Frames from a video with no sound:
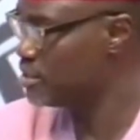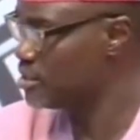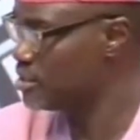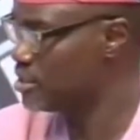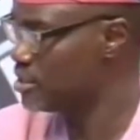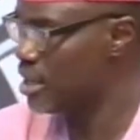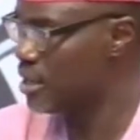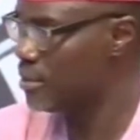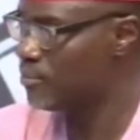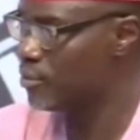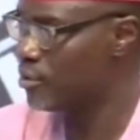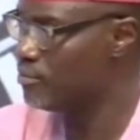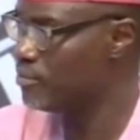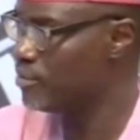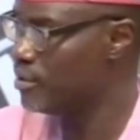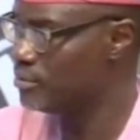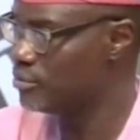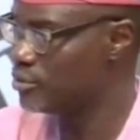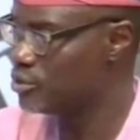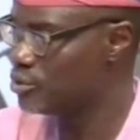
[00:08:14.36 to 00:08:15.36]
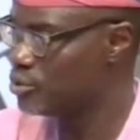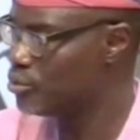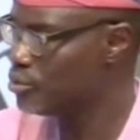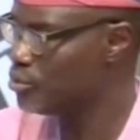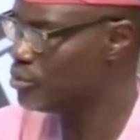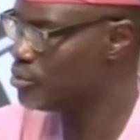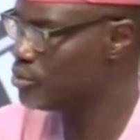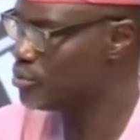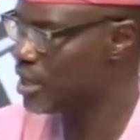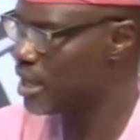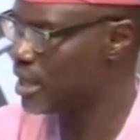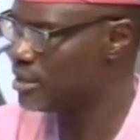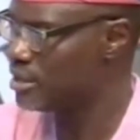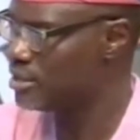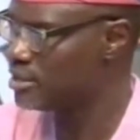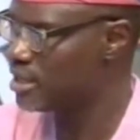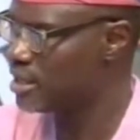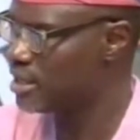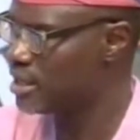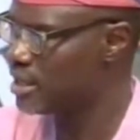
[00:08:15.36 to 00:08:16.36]
it's our problem to,
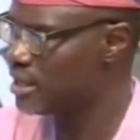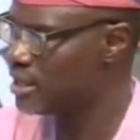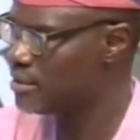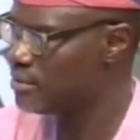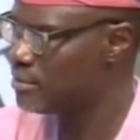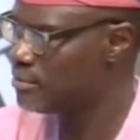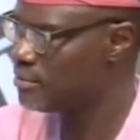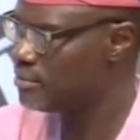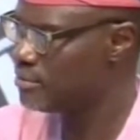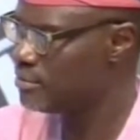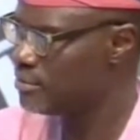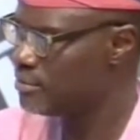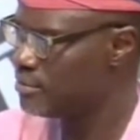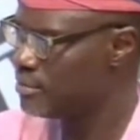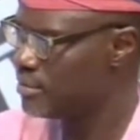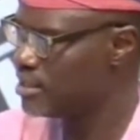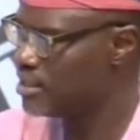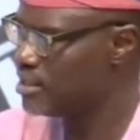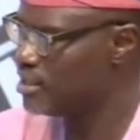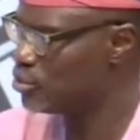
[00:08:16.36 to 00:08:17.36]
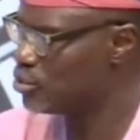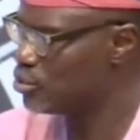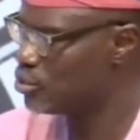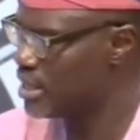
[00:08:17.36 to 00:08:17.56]
it's our mandate to